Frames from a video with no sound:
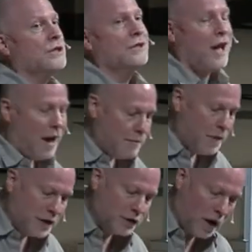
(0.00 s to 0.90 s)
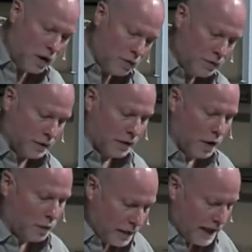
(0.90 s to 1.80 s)
was not much older
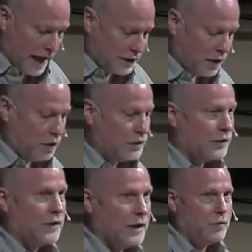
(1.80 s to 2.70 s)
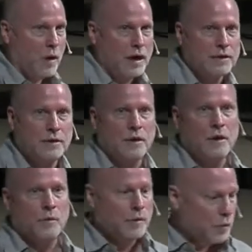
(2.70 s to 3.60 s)
when he had Joseph he was
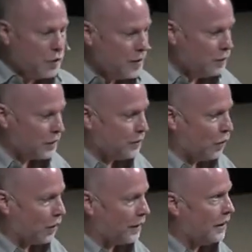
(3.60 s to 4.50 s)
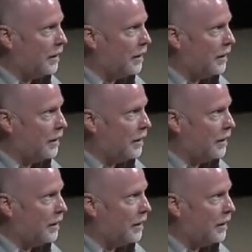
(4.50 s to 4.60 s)
when Reuben was born.